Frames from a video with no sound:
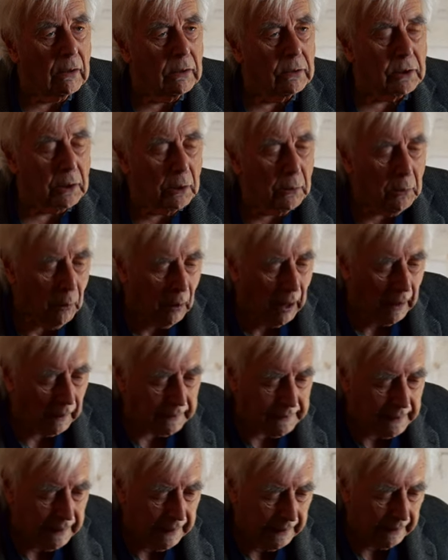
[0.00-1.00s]
to a
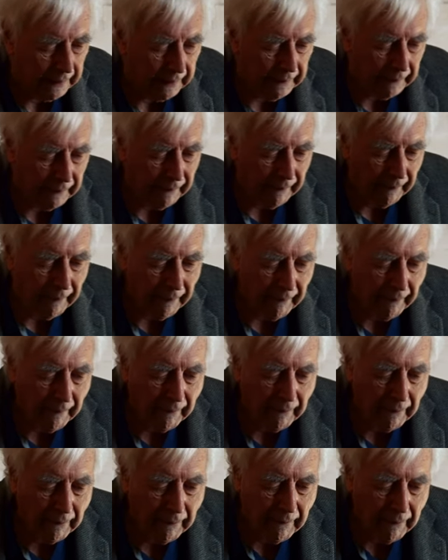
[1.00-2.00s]
king,
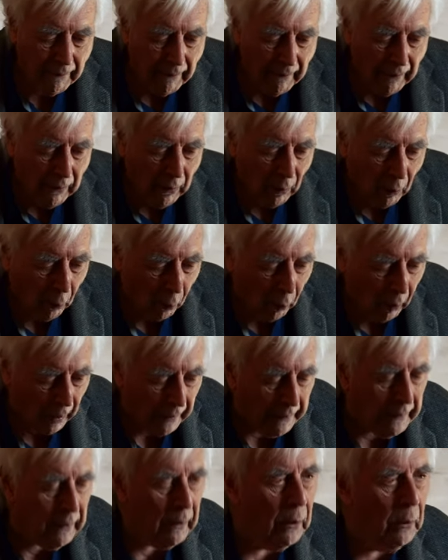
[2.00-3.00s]

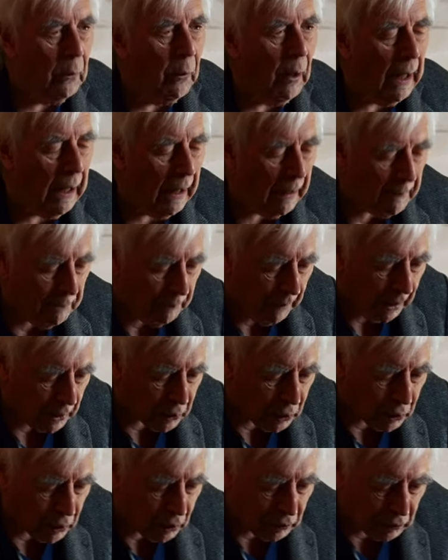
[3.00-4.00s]
one who had
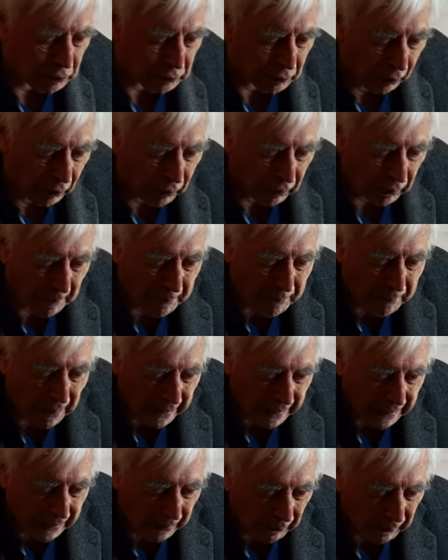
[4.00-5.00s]
much stronger
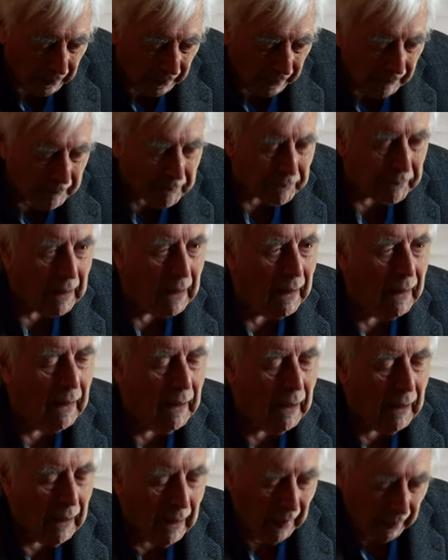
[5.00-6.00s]
power
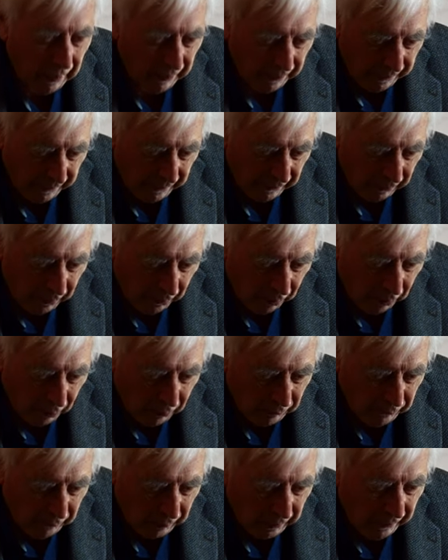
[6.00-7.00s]
there
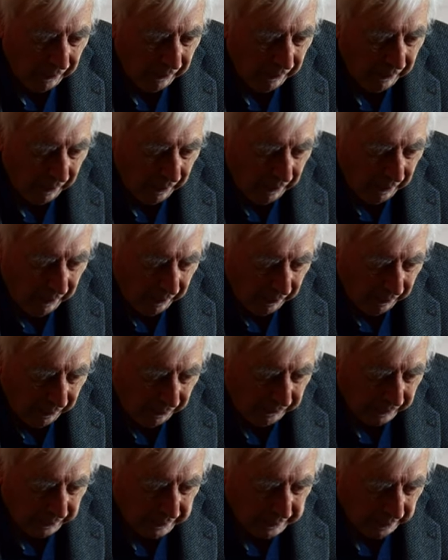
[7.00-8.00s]
over
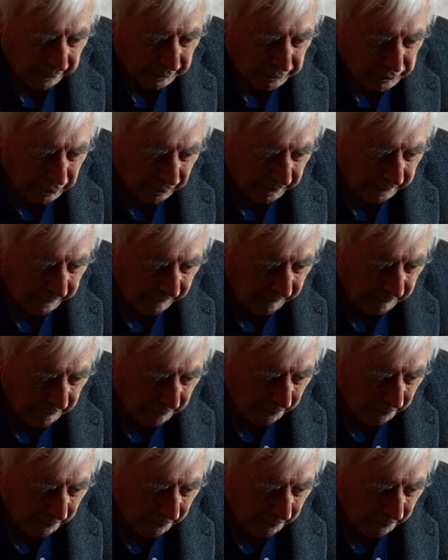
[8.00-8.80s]
the country.